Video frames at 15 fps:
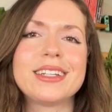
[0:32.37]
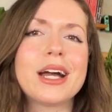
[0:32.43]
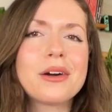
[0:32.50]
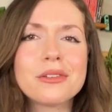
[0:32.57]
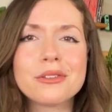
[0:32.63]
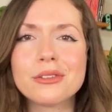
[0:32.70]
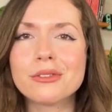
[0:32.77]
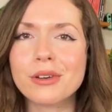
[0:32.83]
Now,
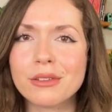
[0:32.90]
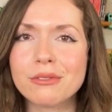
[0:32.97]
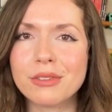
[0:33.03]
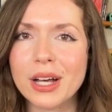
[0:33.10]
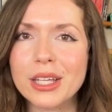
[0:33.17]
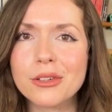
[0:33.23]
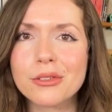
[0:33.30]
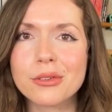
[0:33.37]
if you find
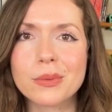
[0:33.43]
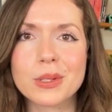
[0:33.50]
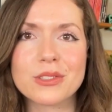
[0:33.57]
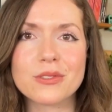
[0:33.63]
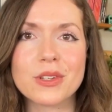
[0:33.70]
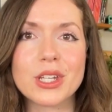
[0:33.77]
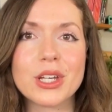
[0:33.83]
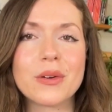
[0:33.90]
value from this
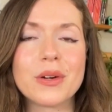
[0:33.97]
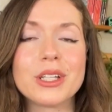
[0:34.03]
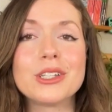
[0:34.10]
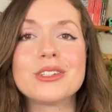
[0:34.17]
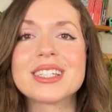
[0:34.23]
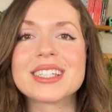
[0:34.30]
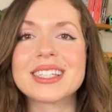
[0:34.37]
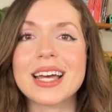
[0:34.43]
video and you
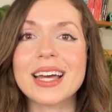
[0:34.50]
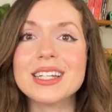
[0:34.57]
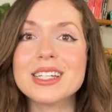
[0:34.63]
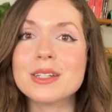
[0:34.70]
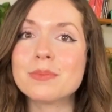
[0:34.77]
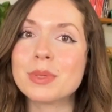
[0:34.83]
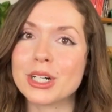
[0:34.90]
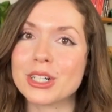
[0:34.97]
decide
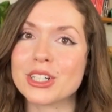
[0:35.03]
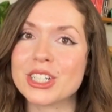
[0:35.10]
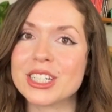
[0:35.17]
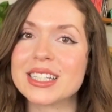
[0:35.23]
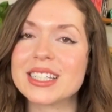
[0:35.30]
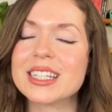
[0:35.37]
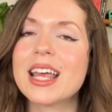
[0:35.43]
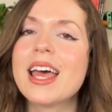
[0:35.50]
to
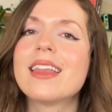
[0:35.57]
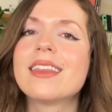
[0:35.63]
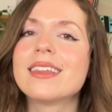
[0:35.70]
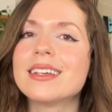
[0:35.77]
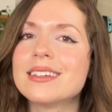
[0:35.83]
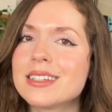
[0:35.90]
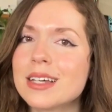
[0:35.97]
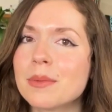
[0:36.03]
purchase
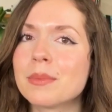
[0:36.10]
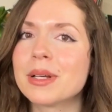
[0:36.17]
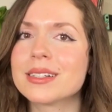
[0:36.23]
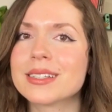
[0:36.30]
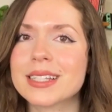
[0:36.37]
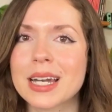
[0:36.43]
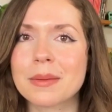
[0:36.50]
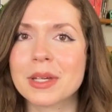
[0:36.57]
the
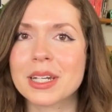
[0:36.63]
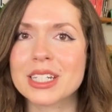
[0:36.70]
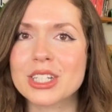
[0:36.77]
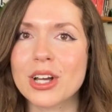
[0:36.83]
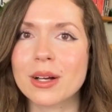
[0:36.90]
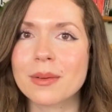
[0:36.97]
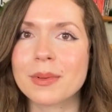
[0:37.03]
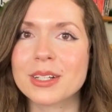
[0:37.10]
dumbbells that I'm going to
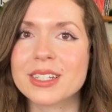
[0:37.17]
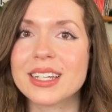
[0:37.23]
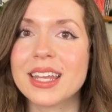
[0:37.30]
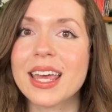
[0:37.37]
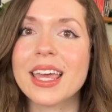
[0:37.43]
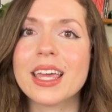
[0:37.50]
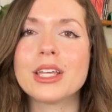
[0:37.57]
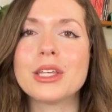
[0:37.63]
talk about today,